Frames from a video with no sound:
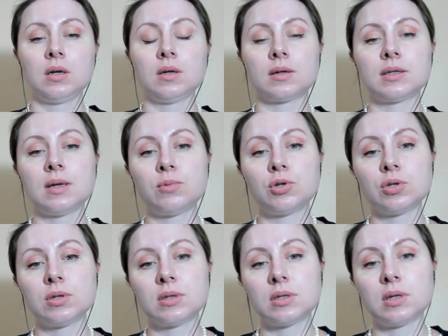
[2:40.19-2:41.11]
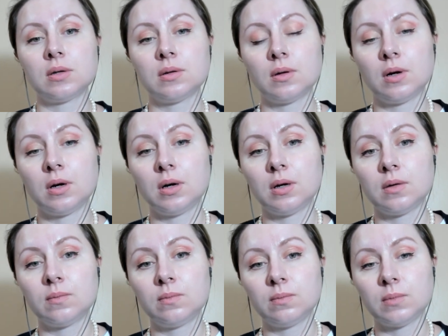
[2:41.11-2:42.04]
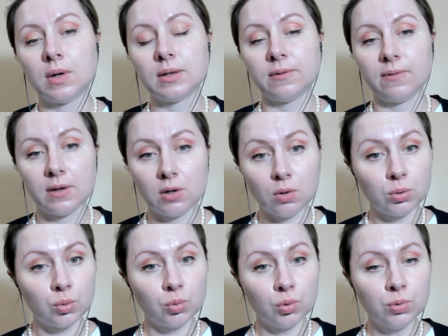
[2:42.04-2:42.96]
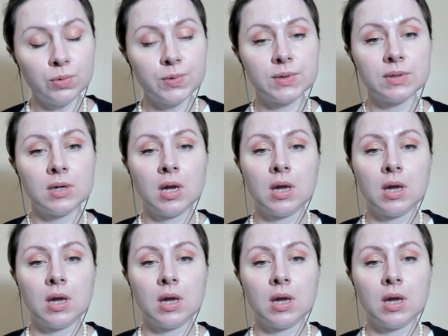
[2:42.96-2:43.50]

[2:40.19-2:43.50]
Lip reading: Exceptions under federal rules